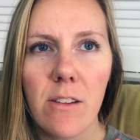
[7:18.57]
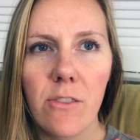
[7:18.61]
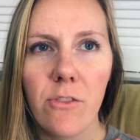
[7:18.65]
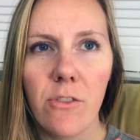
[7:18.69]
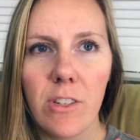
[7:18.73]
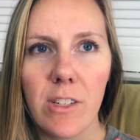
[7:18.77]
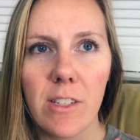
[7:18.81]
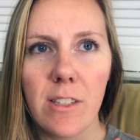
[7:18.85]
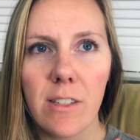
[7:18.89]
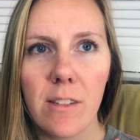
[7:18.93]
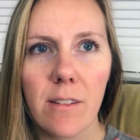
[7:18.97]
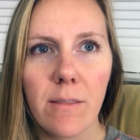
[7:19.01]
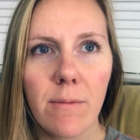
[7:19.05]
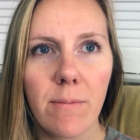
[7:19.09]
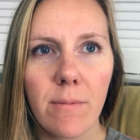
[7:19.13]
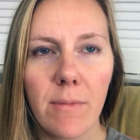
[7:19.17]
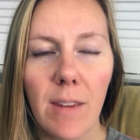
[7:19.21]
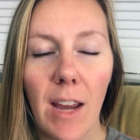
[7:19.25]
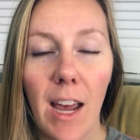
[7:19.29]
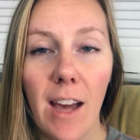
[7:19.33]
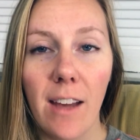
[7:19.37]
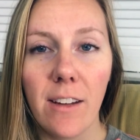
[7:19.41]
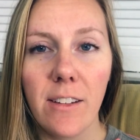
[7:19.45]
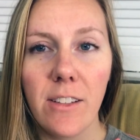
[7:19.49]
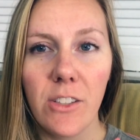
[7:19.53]
just
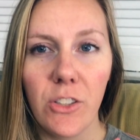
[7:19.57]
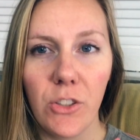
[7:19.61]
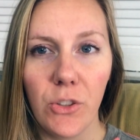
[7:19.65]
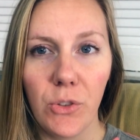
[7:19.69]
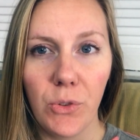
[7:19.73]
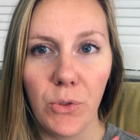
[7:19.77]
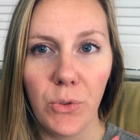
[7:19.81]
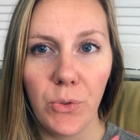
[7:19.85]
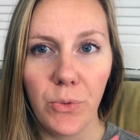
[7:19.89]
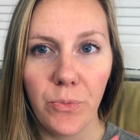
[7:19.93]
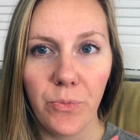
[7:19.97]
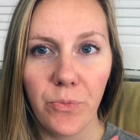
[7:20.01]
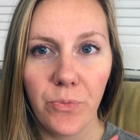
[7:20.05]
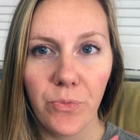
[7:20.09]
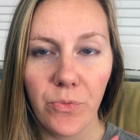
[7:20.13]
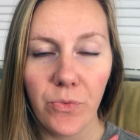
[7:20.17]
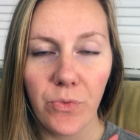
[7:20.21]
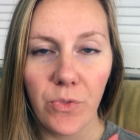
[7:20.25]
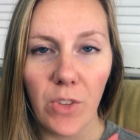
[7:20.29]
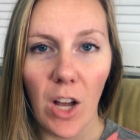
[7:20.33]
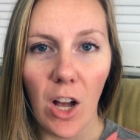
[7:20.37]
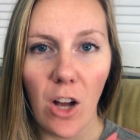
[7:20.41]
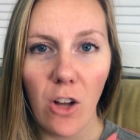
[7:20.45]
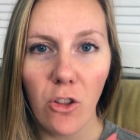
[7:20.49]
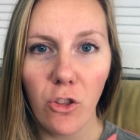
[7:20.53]
had to
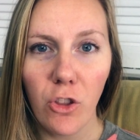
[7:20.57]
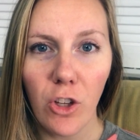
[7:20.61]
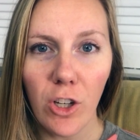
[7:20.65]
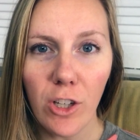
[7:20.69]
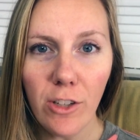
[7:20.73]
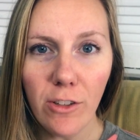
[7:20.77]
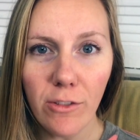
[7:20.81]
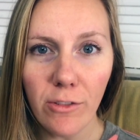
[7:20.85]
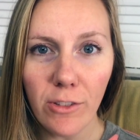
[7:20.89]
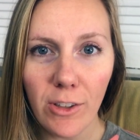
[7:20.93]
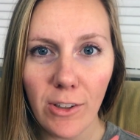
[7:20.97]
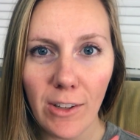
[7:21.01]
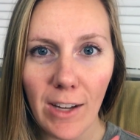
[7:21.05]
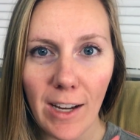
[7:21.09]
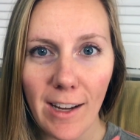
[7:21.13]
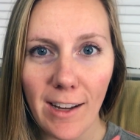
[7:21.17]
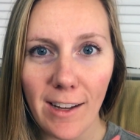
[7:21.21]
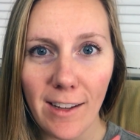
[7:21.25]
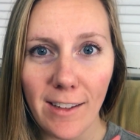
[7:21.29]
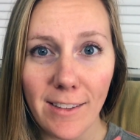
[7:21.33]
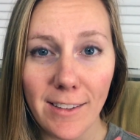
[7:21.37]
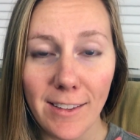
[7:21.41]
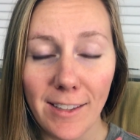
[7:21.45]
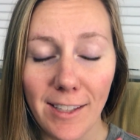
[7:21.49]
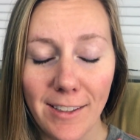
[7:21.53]
alert you
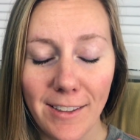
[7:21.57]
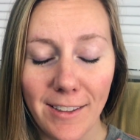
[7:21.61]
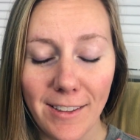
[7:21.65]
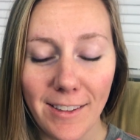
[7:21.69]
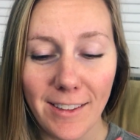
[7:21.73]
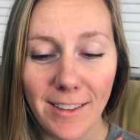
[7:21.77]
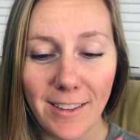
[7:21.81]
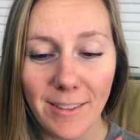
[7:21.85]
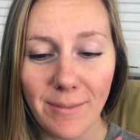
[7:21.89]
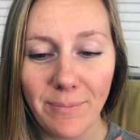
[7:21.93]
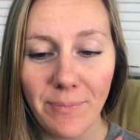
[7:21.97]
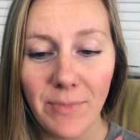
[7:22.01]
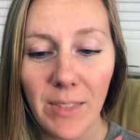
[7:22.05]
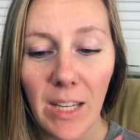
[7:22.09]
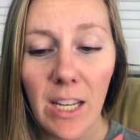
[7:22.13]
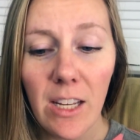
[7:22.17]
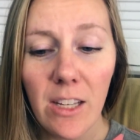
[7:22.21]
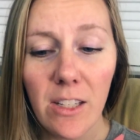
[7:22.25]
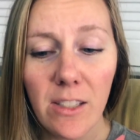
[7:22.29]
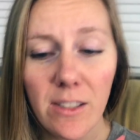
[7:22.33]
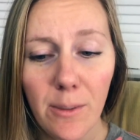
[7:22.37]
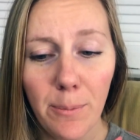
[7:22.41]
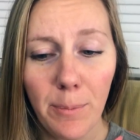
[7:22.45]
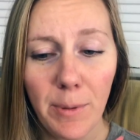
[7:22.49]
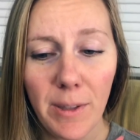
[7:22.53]
guys.
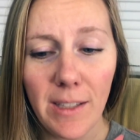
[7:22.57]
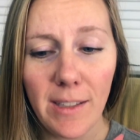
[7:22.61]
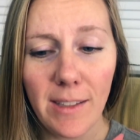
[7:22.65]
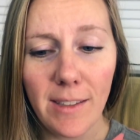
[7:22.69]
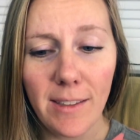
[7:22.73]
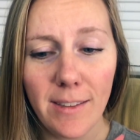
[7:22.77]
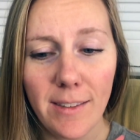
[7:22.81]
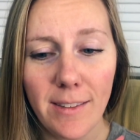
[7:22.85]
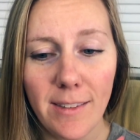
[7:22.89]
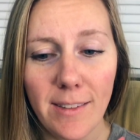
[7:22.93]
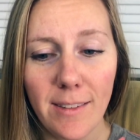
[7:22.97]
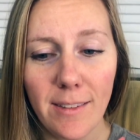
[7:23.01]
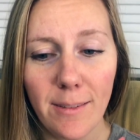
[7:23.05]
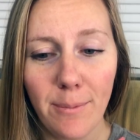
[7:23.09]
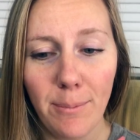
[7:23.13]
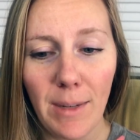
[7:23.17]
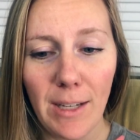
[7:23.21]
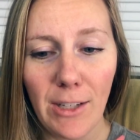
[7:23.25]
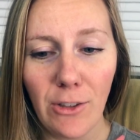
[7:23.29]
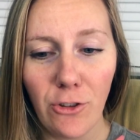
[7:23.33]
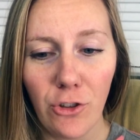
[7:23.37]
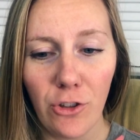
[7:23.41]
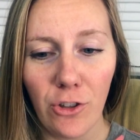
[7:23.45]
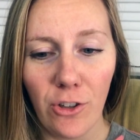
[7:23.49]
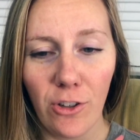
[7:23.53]
So please
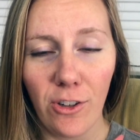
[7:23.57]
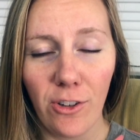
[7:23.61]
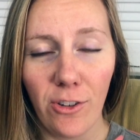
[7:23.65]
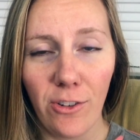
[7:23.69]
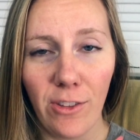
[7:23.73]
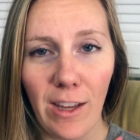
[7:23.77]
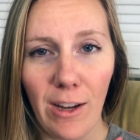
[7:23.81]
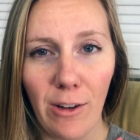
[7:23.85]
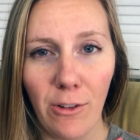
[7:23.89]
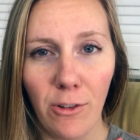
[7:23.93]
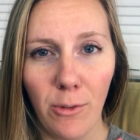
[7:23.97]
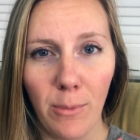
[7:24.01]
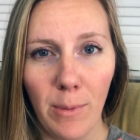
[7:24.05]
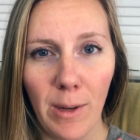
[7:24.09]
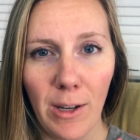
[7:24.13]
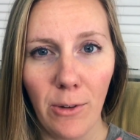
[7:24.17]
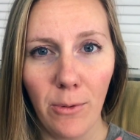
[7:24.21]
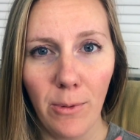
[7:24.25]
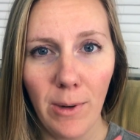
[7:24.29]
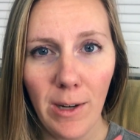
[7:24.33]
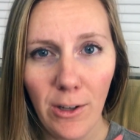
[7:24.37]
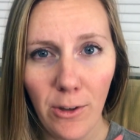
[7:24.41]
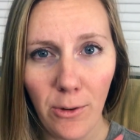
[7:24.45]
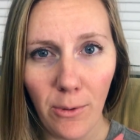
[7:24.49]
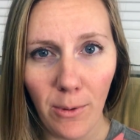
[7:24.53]
make sure that no matter
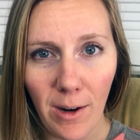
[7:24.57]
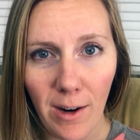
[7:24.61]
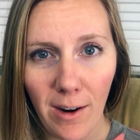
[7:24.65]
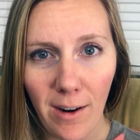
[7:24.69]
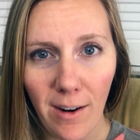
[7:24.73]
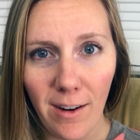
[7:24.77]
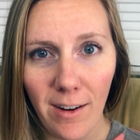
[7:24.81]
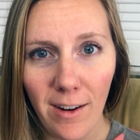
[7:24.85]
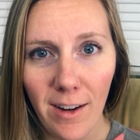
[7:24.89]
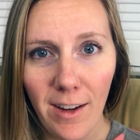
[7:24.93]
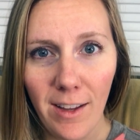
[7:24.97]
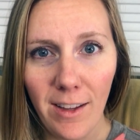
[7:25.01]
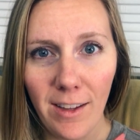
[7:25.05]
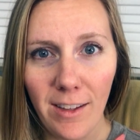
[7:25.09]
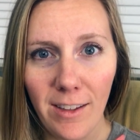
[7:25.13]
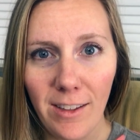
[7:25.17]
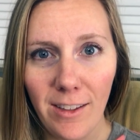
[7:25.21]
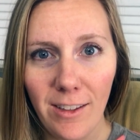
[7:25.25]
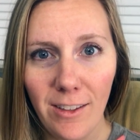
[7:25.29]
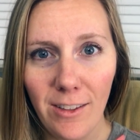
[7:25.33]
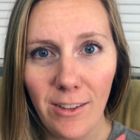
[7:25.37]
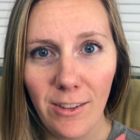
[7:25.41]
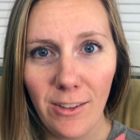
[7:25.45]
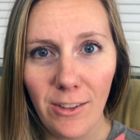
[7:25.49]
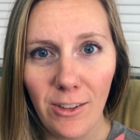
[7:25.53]
where you are,
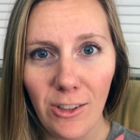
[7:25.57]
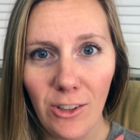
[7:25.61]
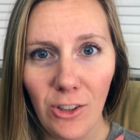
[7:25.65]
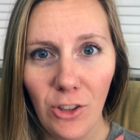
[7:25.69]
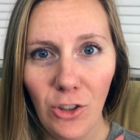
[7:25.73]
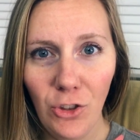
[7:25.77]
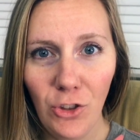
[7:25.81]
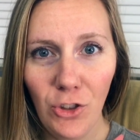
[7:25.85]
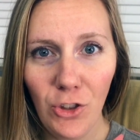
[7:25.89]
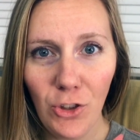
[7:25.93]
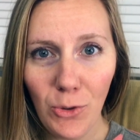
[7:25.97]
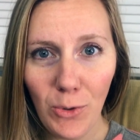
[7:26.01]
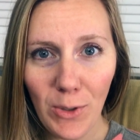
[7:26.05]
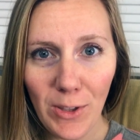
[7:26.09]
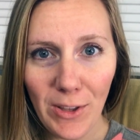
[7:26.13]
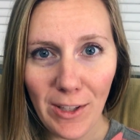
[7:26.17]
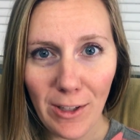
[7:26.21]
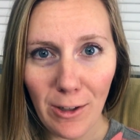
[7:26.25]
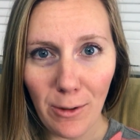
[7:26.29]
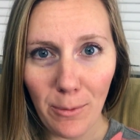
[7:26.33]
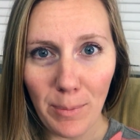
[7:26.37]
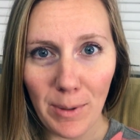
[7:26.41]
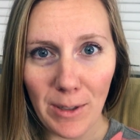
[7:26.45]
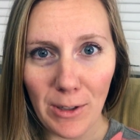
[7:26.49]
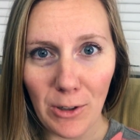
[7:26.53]
you do a
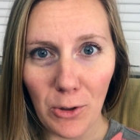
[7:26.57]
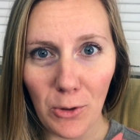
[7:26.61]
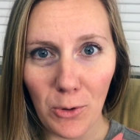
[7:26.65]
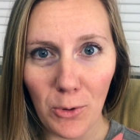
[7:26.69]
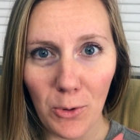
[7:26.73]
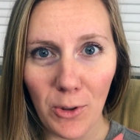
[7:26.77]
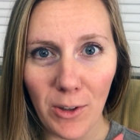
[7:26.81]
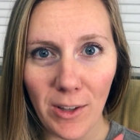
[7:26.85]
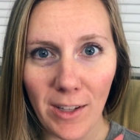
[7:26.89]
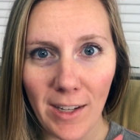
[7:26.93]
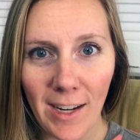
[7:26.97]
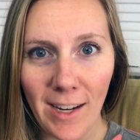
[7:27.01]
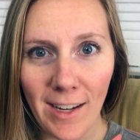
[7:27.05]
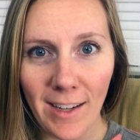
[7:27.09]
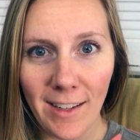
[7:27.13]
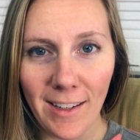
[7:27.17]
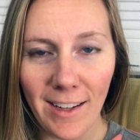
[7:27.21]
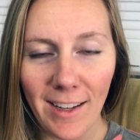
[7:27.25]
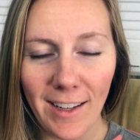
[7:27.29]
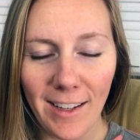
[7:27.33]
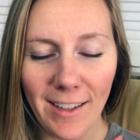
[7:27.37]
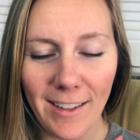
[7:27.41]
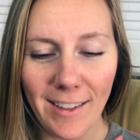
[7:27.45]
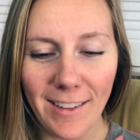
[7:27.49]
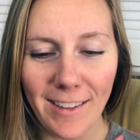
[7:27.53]
little bit of Googling.
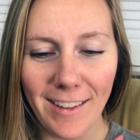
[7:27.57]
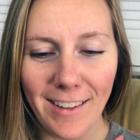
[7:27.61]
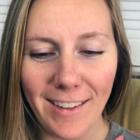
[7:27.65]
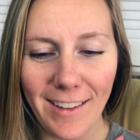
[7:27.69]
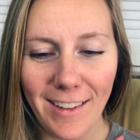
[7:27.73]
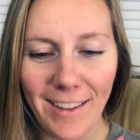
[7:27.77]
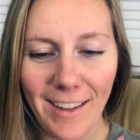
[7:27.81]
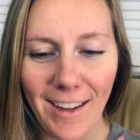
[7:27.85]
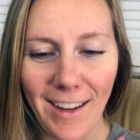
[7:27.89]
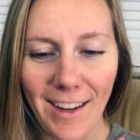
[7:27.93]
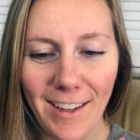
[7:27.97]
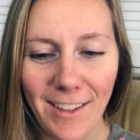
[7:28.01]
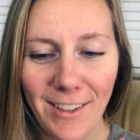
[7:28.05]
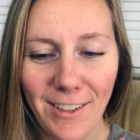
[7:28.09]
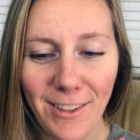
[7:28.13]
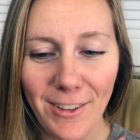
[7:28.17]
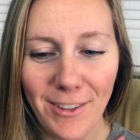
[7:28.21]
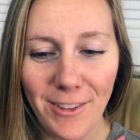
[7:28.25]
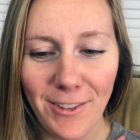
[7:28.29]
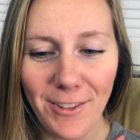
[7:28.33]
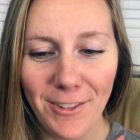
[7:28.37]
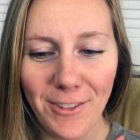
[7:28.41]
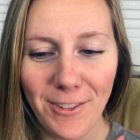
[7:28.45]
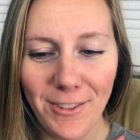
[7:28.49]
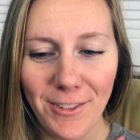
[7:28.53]
And I
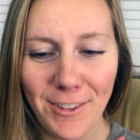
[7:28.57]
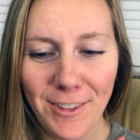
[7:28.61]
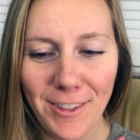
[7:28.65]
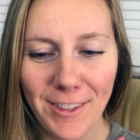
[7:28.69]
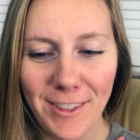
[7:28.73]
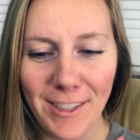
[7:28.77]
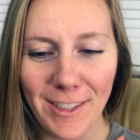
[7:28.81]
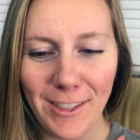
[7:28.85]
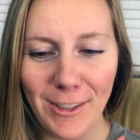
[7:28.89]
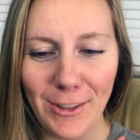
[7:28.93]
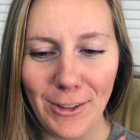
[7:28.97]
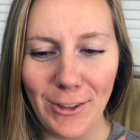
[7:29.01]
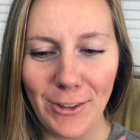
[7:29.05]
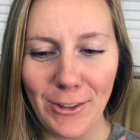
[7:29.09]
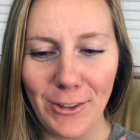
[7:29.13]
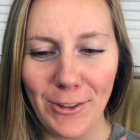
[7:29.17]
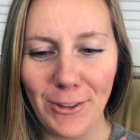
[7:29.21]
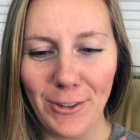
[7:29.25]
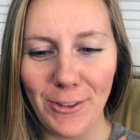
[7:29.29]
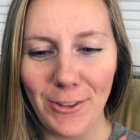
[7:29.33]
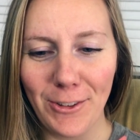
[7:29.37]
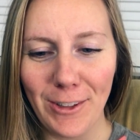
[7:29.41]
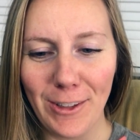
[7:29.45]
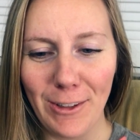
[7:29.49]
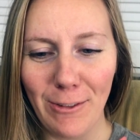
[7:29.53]
know, you
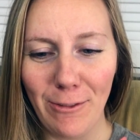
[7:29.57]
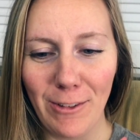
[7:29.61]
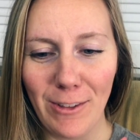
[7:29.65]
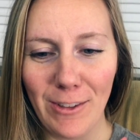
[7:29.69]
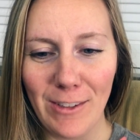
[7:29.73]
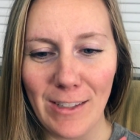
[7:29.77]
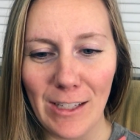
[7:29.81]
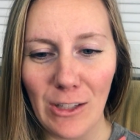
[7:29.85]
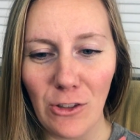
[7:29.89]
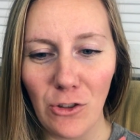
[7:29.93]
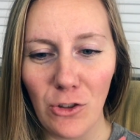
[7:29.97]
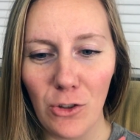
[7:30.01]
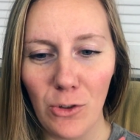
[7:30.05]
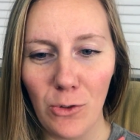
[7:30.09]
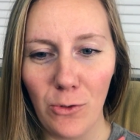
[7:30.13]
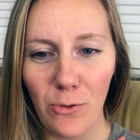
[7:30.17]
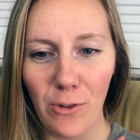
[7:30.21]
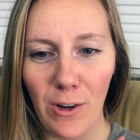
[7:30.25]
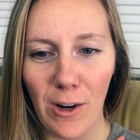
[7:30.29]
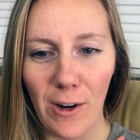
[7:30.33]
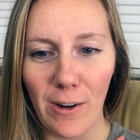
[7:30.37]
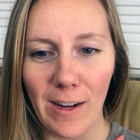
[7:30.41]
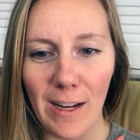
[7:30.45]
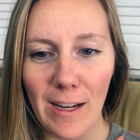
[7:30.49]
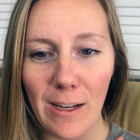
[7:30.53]
know, if you dig too
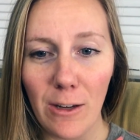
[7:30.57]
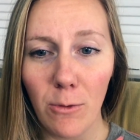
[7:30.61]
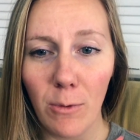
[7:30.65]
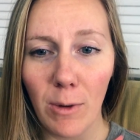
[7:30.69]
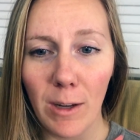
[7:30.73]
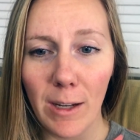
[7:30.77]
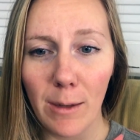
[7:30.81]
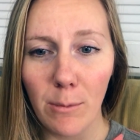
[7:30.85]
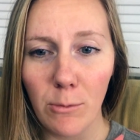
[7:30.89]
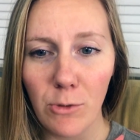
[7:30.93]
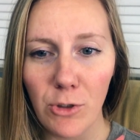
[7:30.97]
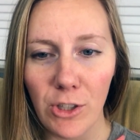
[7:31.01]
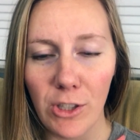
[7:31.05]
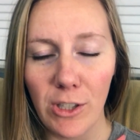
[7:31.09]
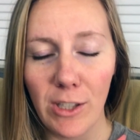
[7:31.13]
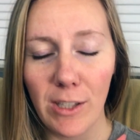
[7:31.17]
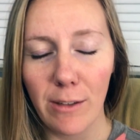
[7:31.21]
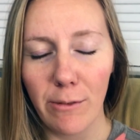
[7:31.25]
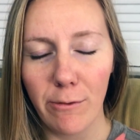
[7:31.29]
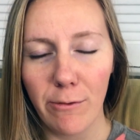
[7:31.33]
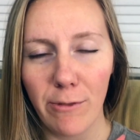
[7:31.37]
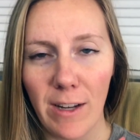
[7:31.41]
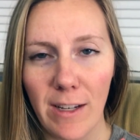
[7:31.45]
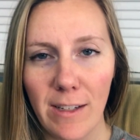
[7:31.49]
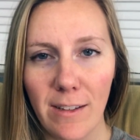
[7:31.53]
far in anyone, I'm sure you
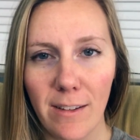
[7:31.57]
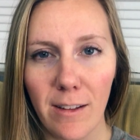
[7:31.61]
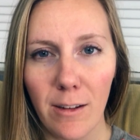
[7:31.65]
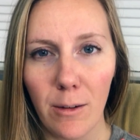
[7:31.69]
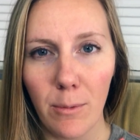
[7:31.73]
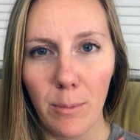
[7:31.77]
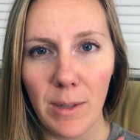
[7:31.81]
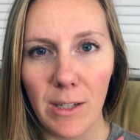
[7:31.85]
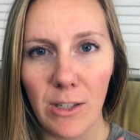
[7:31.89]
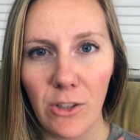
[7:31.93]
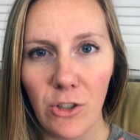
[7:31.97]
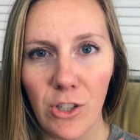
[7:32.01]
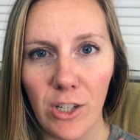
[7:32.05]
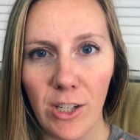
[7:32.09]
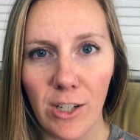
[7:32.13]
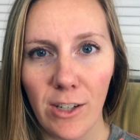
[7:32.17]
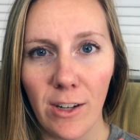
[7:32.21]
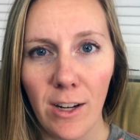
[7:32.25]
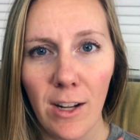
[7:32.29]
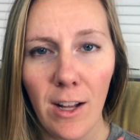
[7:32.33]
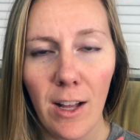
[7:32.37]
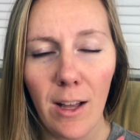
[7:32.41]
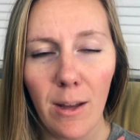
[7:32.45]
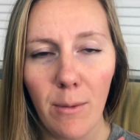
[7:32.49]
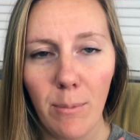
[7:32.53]
can find a little bit of dirt,
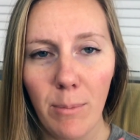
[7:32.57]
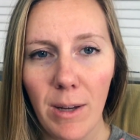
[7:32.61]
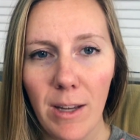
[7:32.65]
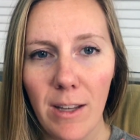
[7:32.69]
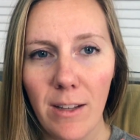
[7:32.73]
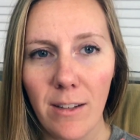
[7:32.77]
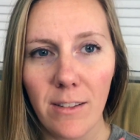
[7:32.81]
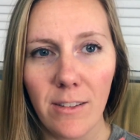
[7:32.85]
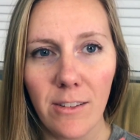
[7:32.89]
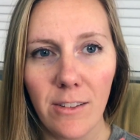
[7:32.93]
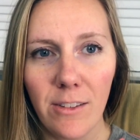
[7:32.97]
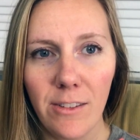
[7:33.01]
but